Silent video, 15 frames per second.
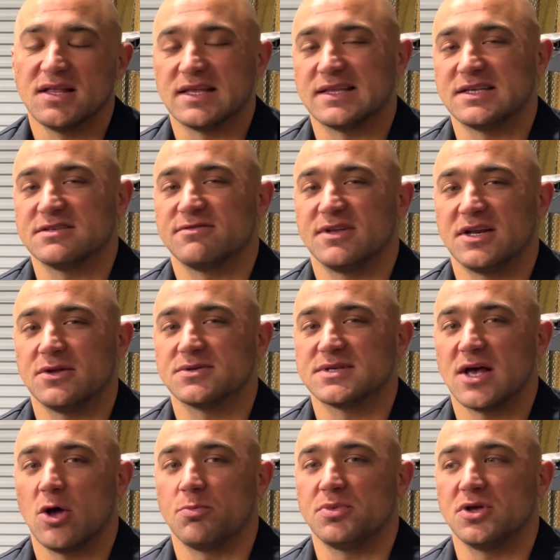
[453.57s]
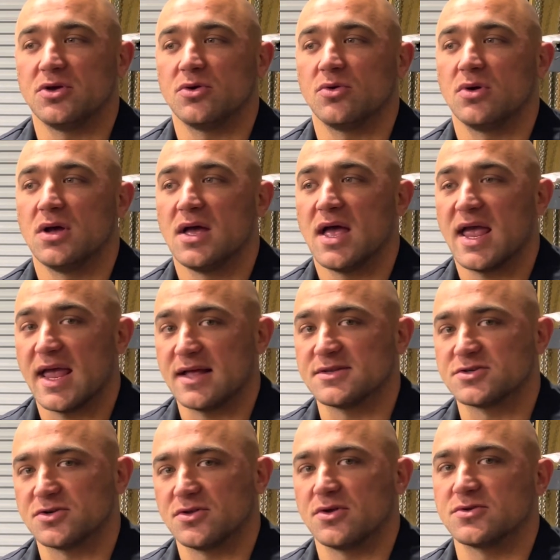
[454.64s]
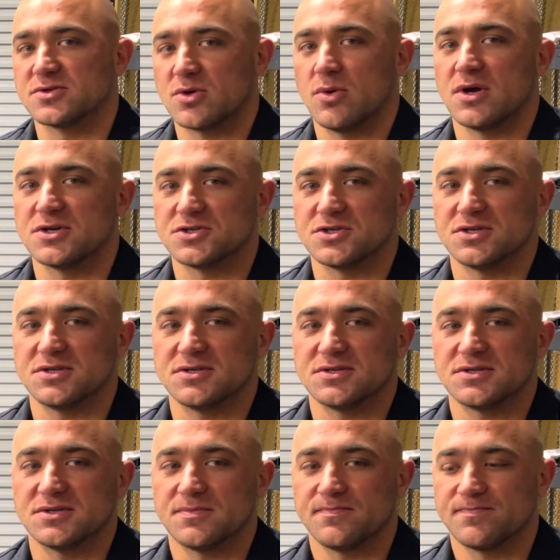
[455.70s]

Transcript: that these videos help you answer those questions.